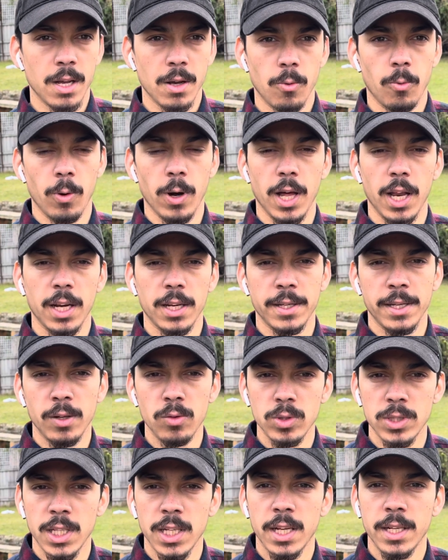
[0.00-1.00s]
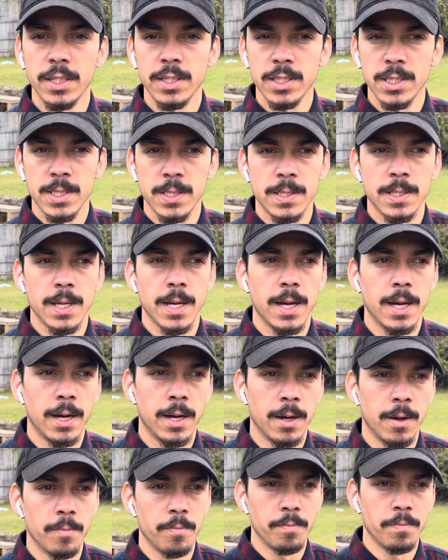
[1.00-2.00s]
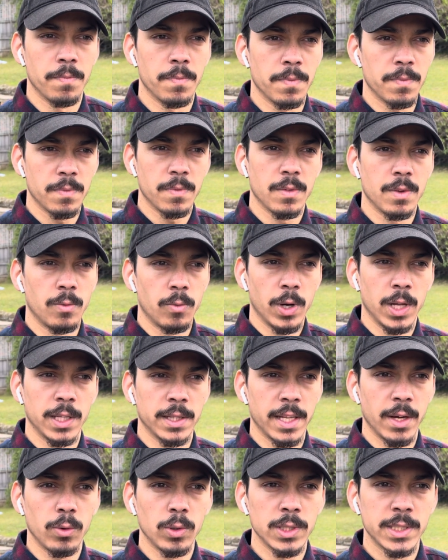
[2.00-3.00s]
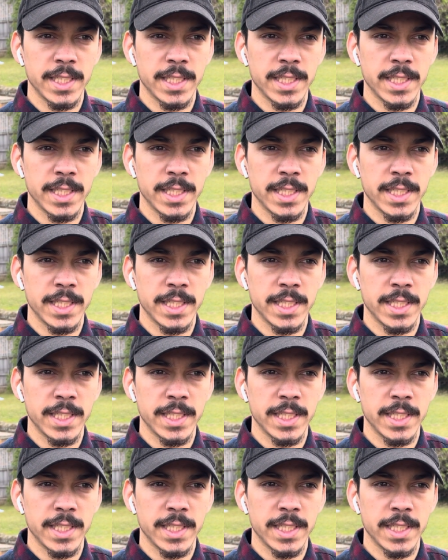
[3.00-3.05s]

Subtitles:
Well, New Zealand's they will